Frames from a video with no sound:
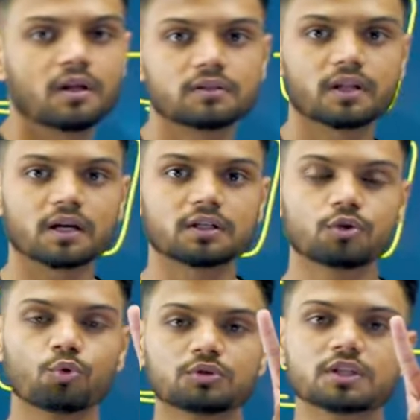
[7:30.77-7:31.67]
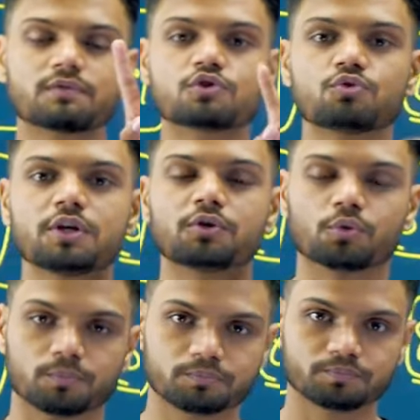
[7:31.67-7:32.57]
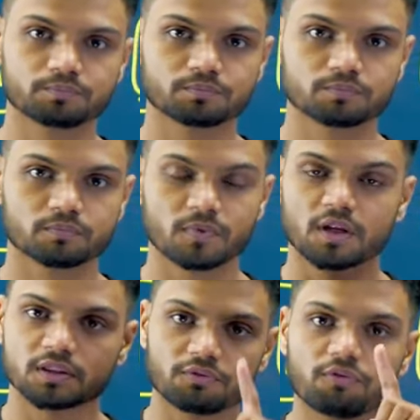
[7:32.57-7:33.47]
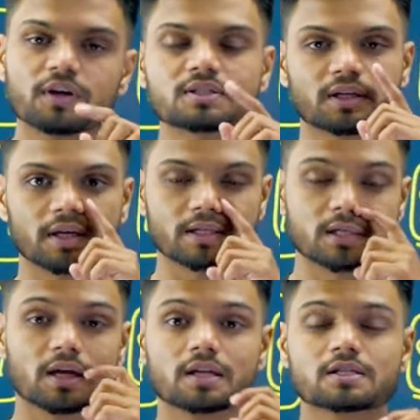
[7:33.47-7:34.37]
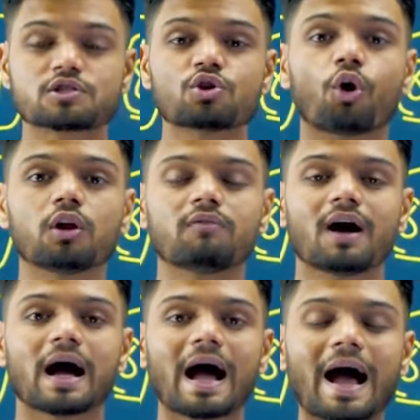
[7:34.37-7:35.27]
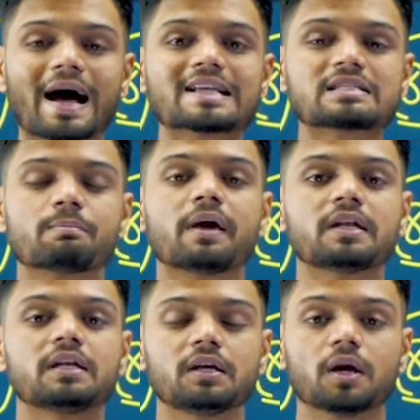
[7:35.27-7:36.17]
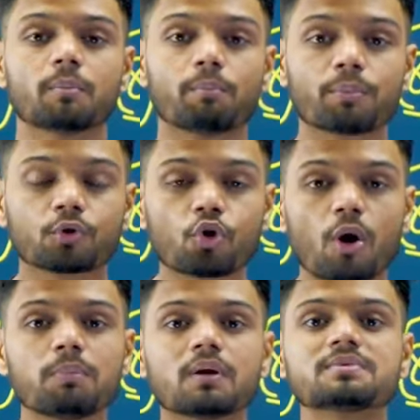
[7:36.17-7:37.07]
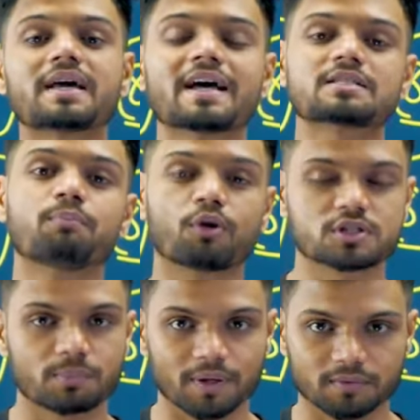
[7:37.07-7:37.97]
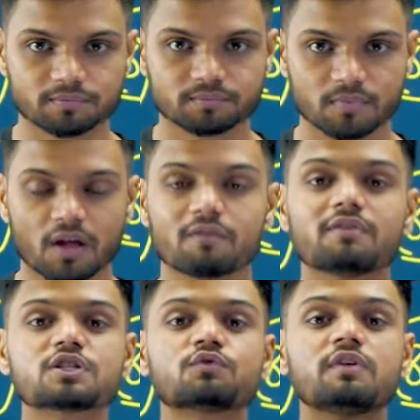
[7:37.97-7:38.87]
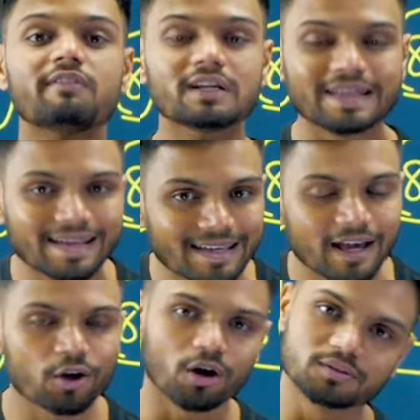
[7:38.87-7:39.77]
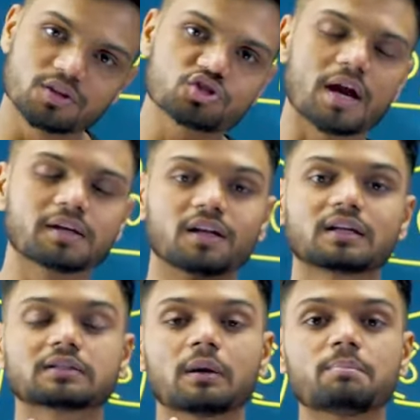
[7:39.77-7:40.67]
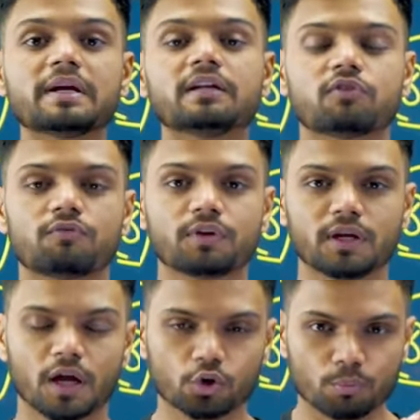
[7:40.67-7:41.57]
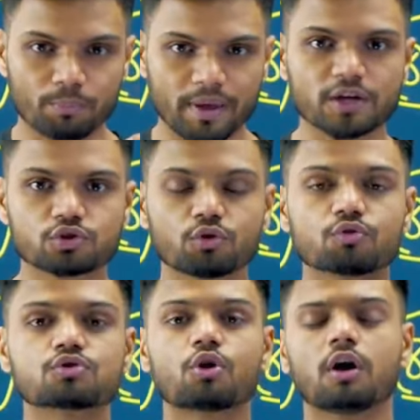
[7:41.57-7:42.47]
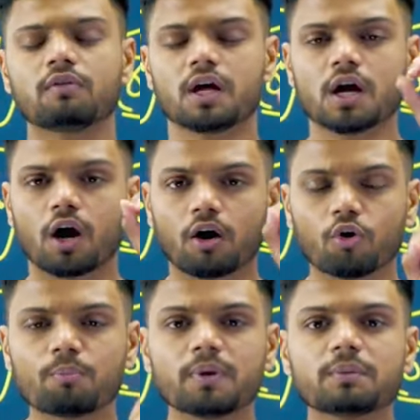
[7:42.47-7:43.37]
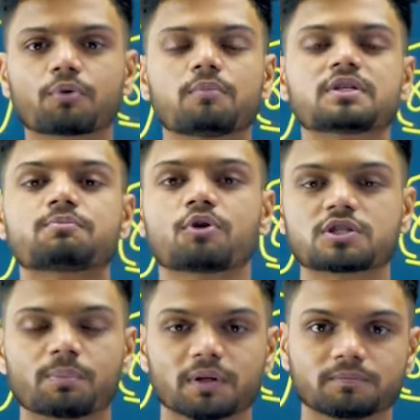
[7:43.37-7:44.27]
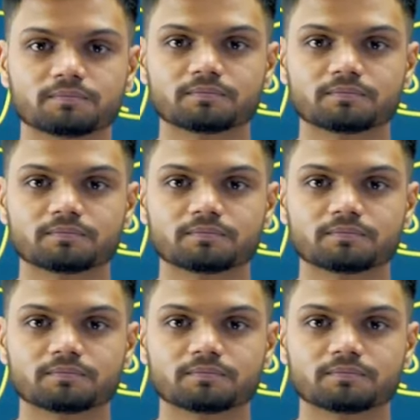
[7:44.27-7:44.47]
There are two things which you need to do. The first thing is solve as many problems as possible, which we will take care on this channel completely for free to make sure you solve how many problems as possible.